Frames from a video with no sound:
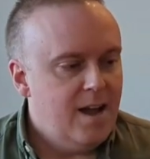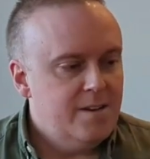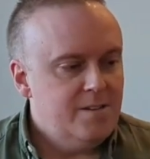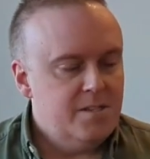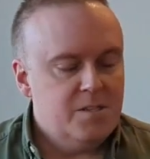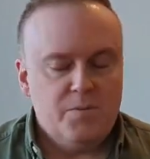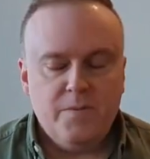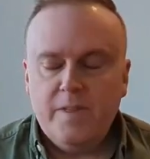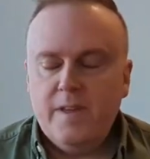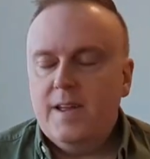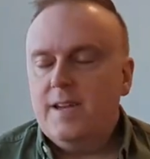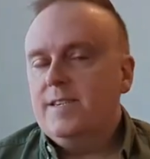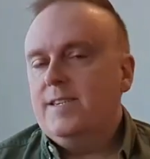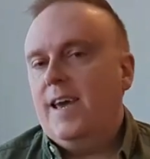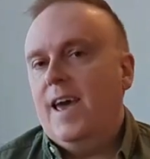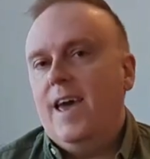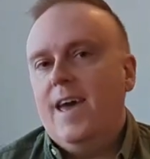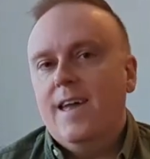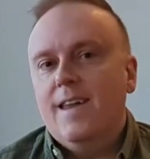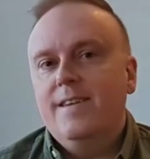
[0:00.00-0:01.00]
just with the
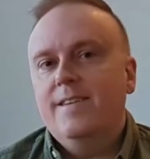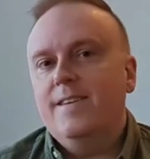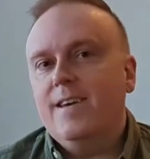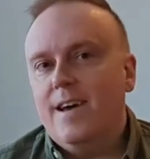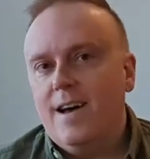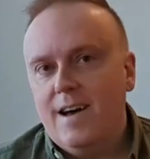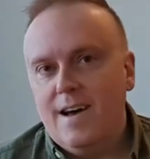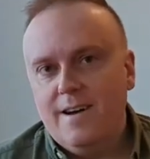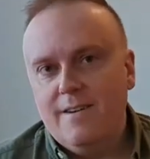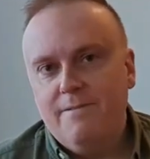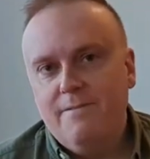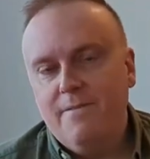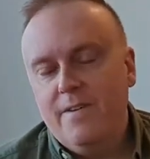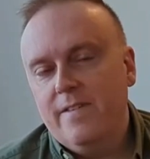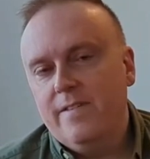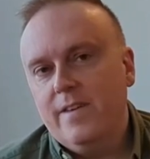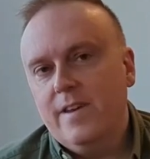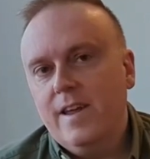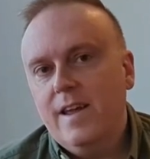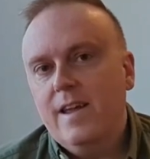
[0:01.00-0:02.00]
intent
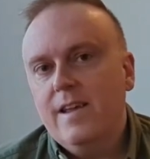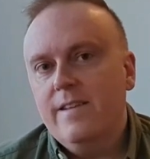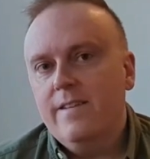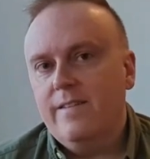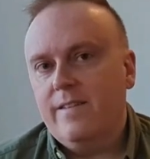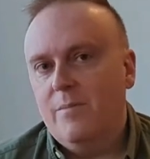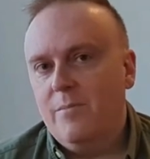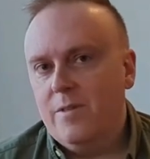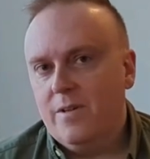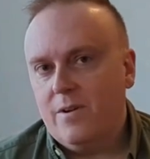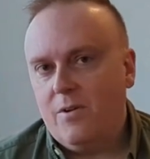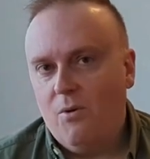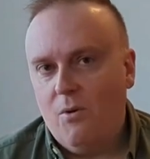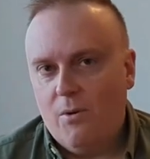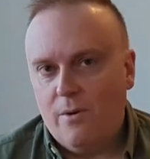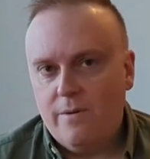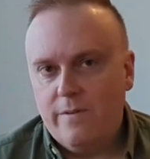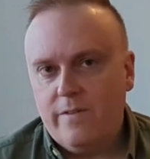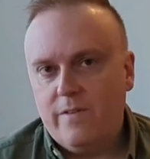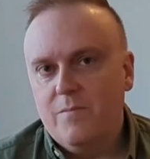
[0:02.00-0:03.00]
of visiting some of the
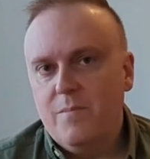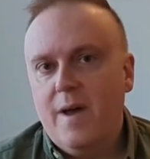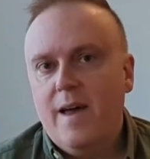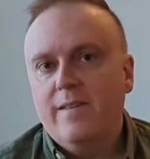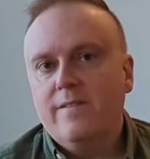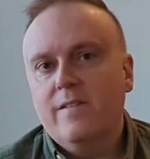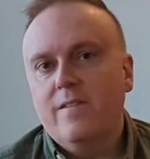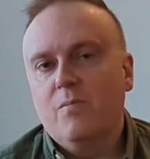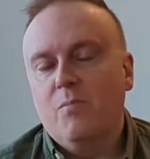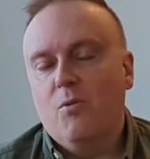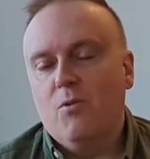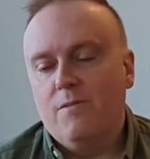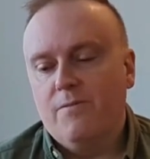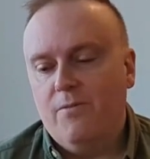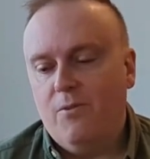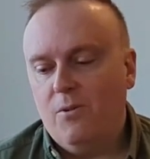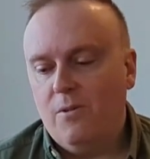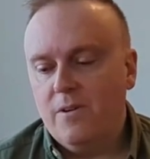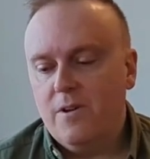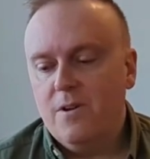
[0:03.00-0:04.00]
corners of Masi's
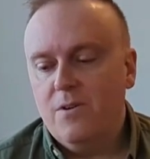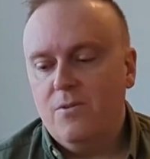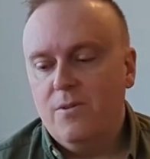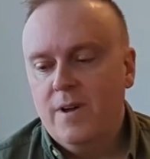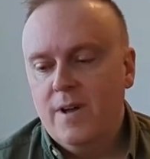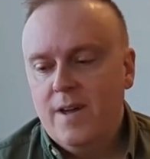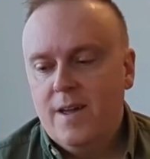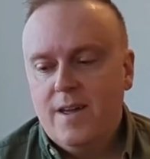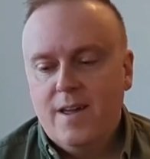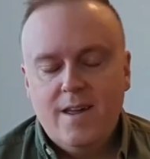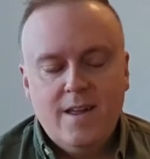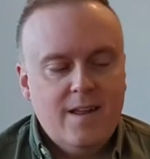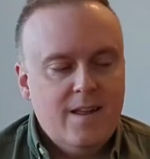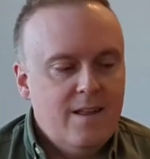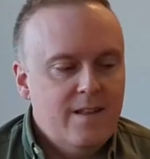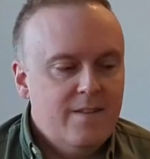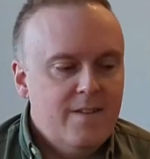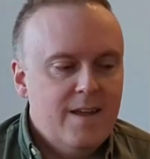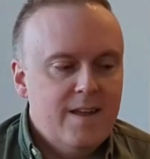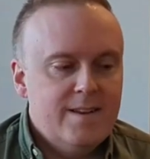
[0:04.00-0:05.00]
portfolio
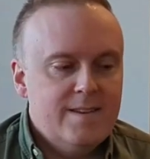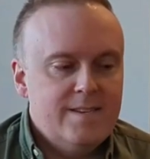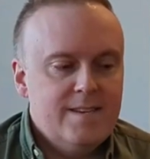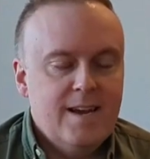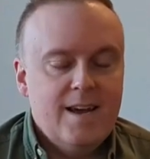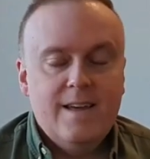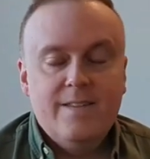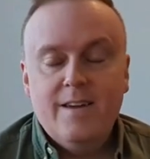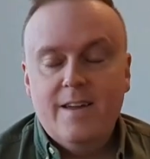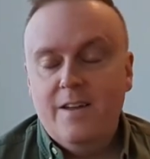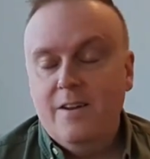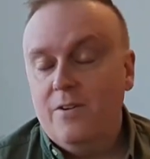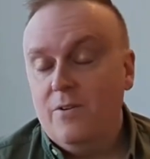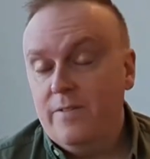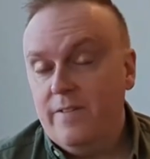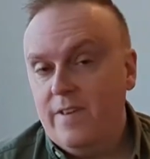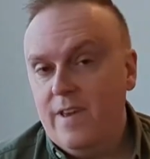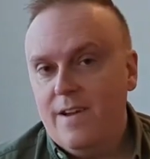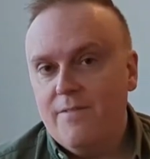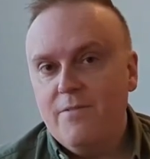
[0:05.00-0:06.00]
that you
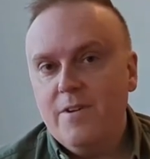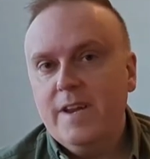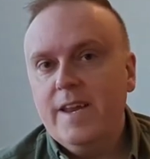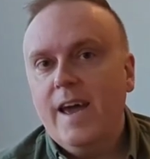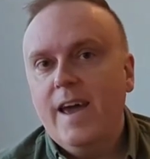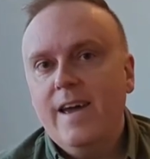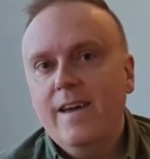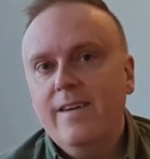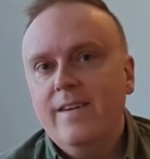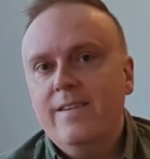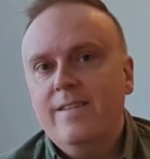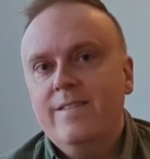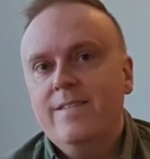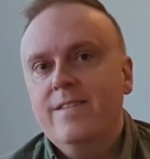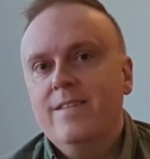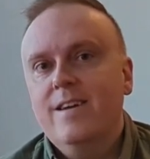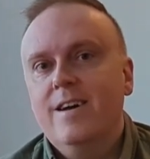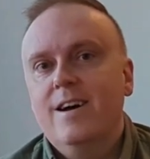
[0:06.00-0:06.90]
don't see every day,